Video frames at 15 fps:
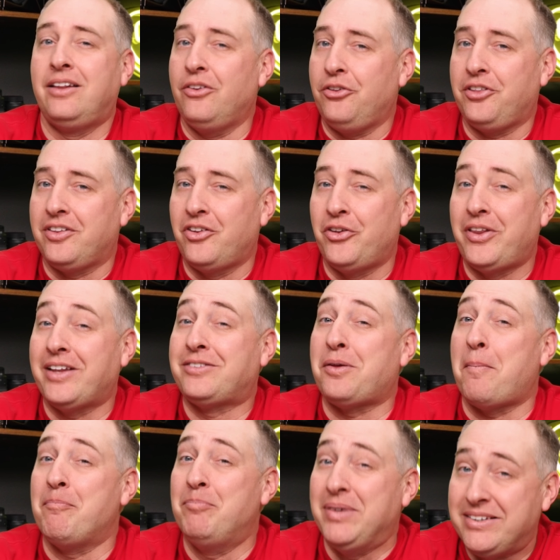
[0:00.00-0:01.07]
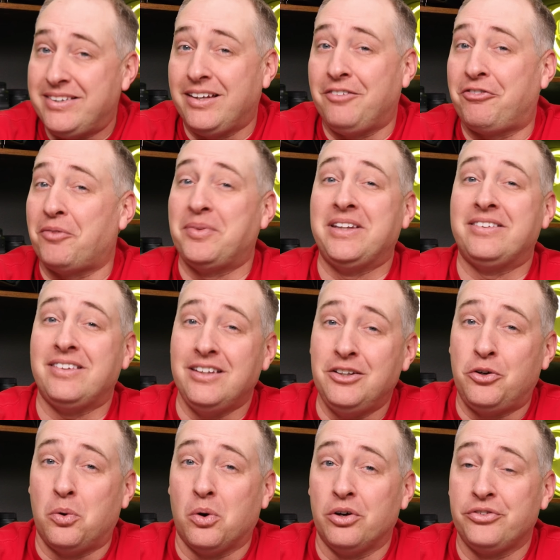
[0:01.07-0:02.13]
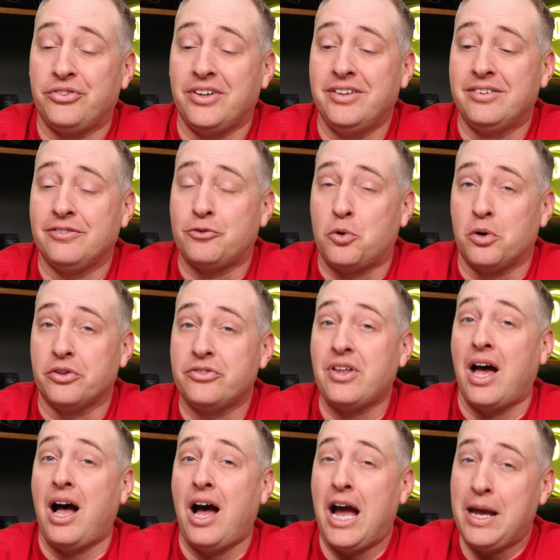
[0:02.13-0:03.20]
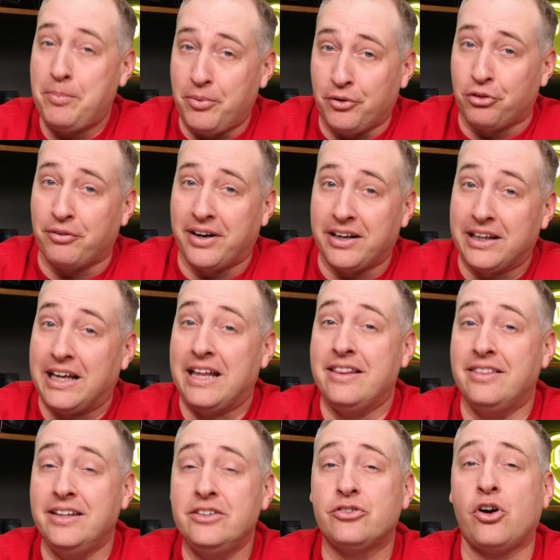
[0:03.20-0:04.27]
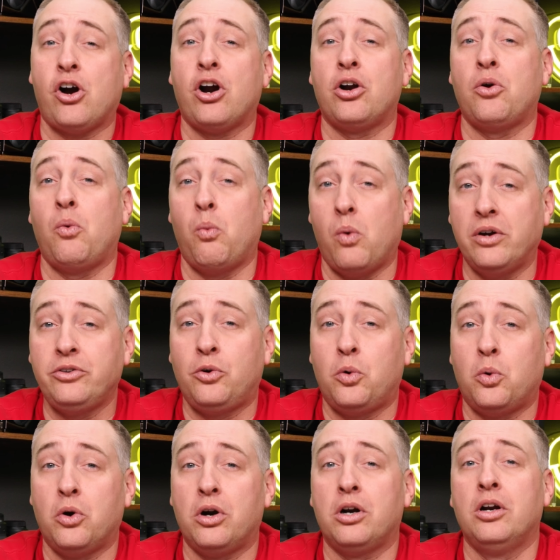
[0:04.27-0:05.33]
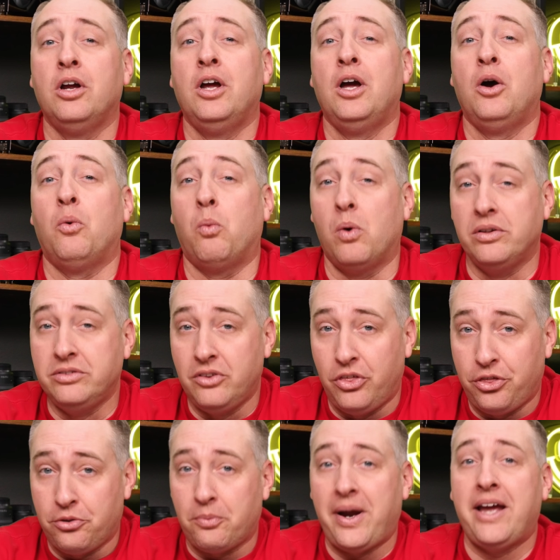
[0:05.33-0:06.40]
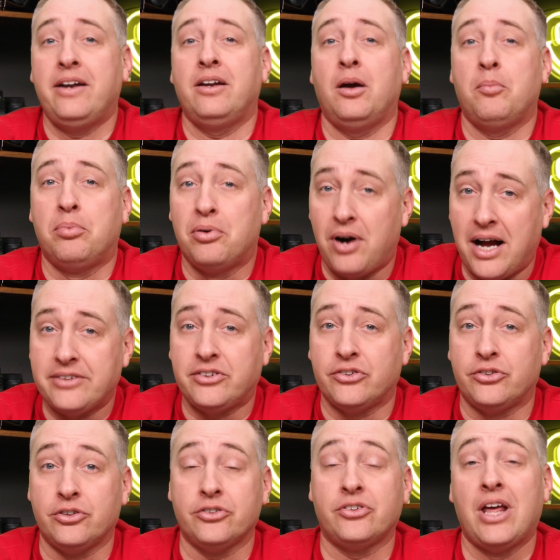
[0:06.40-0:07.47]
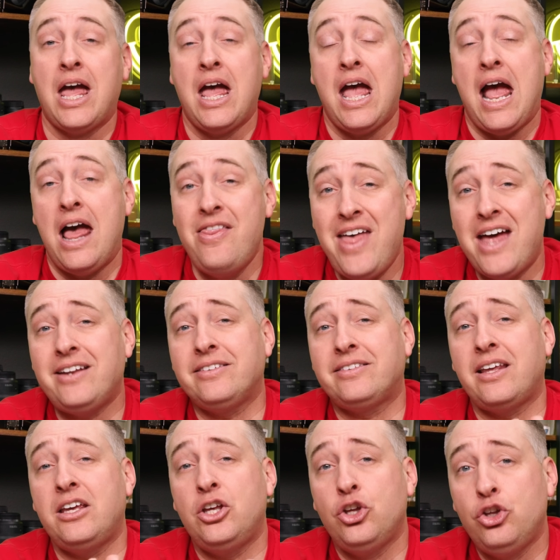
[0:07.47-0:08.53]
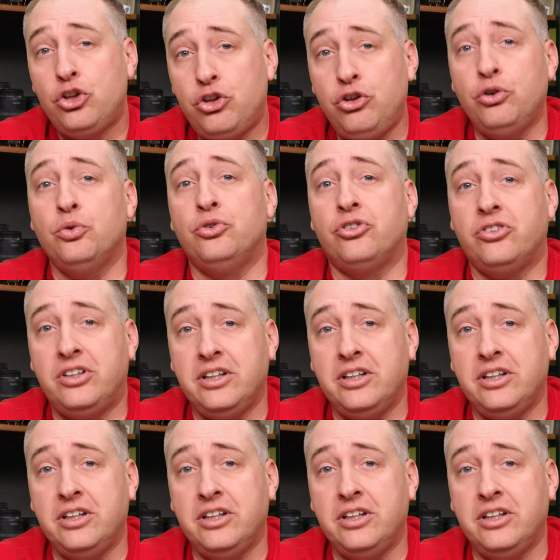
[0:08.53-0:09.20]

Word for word: The other thing though that's missing from these E cores is of course hyper threading. These are one core one thread processors. And that is a huge